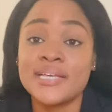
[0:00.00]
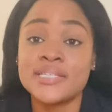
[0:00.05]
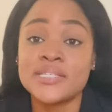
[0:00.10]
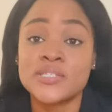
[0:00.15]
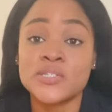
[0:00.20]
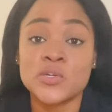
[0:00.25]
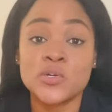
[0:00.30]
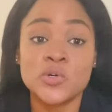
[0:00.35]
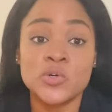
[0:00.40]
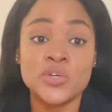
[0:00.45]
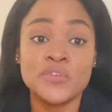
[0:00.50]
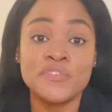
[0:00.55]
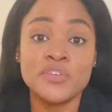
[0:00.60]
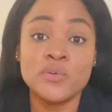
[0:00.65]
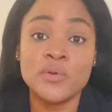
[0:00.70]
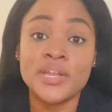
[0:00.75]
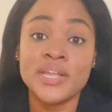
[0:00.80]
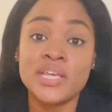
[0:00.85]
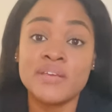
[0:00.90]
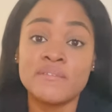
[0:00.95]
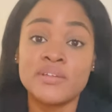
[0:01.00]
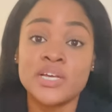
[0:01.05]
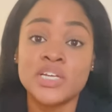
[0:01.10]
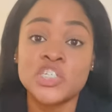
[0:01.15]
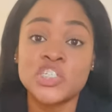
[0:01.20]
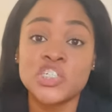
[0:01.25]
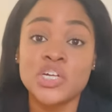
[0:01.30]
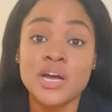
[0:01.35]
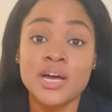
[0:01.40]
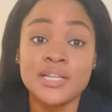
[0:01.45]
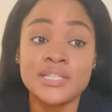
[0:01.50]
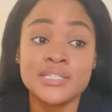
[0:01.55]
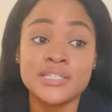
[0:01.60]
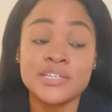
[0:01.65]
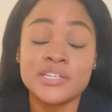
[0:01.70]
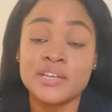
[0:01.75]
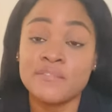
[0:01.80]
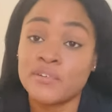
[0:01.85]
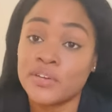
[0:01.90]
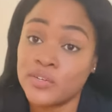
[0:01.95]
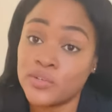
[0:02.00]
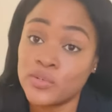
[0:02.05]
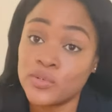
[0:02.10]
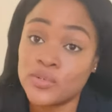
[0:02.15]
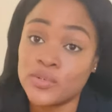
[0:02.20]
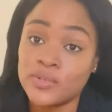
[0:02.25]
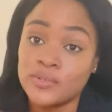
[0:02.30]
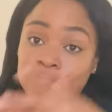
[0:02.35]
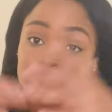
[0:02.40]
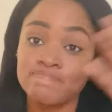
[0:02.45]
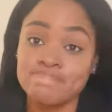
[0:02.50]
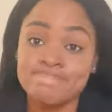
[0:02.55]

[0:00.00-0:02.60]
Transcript: So if you want to give it a shot, you never know.